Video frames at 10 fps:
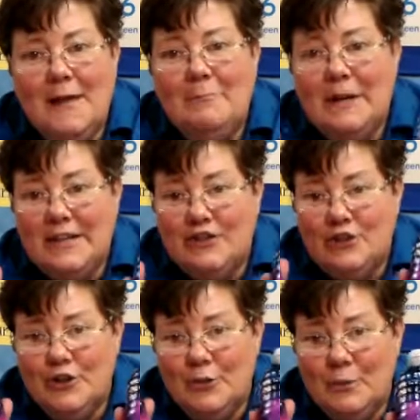Make
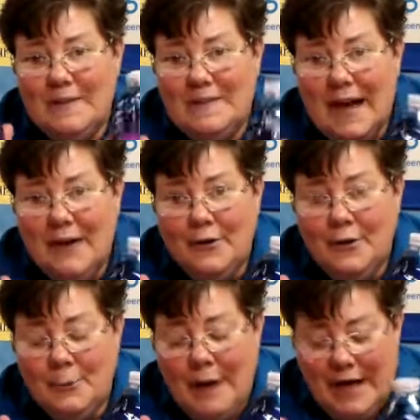sure you recycle
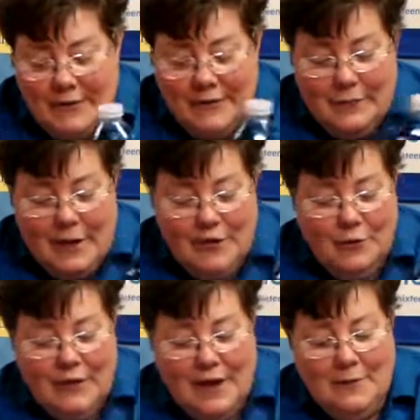your bottles when
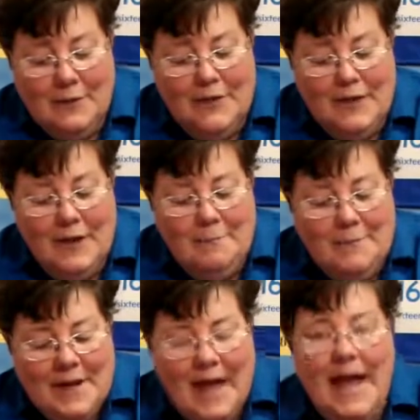you're done with
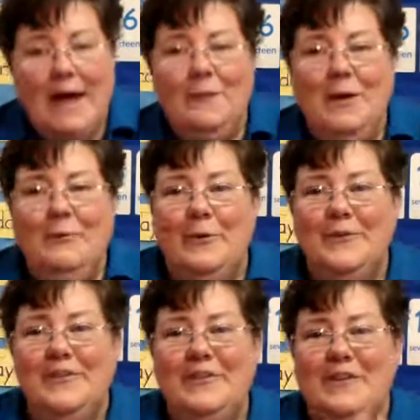them, and we will
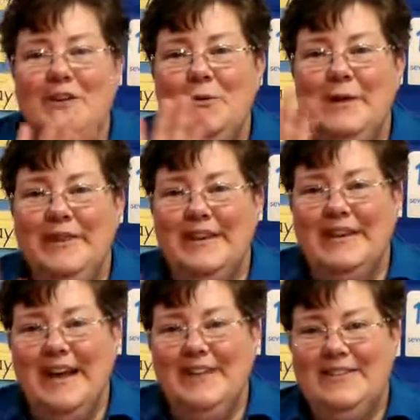see you in the
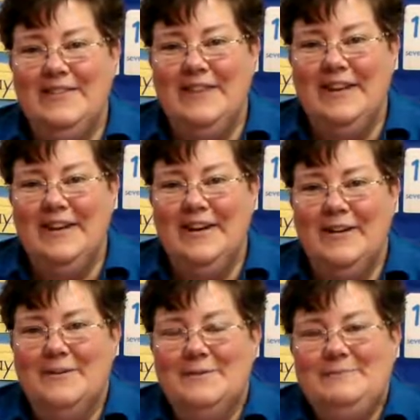next video.